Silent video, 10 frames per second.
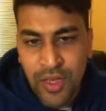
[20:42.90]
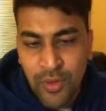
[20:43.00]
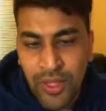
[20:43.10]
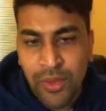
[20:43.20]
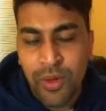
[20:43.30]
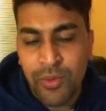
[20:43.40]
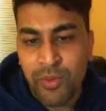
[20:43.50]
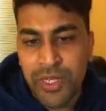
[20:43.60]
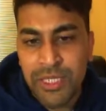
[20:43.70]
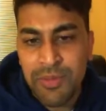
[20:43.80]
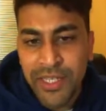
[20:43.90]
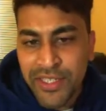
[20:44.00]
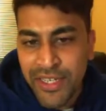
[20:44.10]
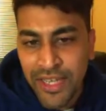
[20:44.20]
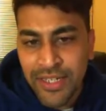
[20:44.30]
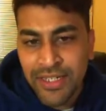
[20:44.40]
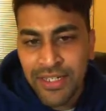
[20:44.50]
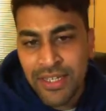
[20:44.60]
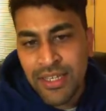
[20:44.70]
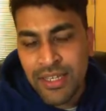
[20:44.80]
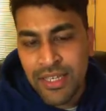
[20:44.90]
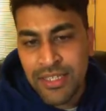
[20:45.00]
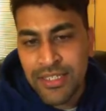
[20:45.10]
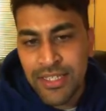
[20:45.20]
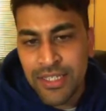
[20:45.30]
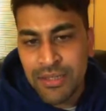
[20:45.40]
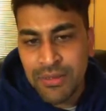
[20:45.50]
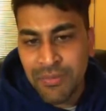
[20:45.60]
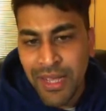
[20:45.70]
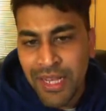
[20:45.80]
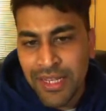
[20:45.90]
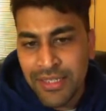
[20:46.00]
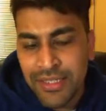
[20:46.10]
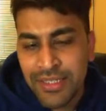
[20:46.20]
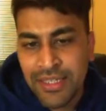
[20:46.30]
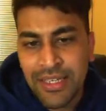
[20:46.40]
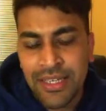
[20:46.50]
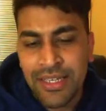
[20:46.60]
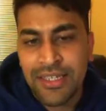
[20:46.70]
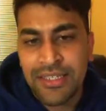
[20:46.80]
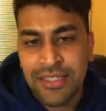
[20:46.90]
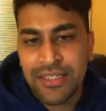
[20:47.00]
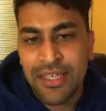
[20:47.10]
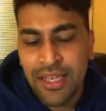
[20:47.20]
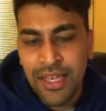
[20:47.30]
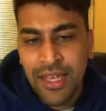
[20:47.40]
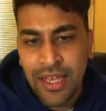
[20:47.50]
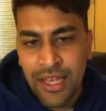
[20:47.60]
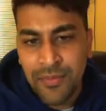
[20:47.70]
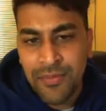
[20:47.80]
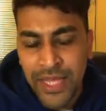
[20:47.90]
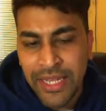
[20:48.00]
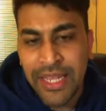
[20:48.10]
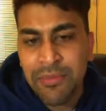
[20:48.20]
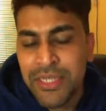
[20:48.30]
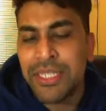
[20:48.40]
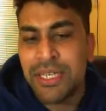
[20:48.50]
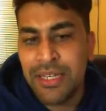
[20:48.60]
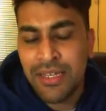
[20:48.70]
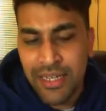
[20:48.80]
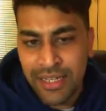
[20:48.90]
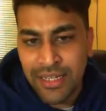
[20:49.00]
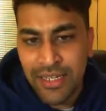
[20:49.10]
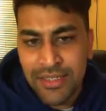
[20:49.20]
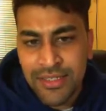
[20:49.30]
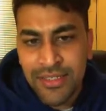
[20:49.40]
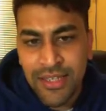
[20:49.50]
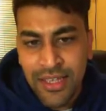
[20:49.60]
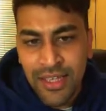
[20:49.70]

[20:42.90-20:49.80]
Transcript: Well, what we would expect to get is, since myList is an empty linked list,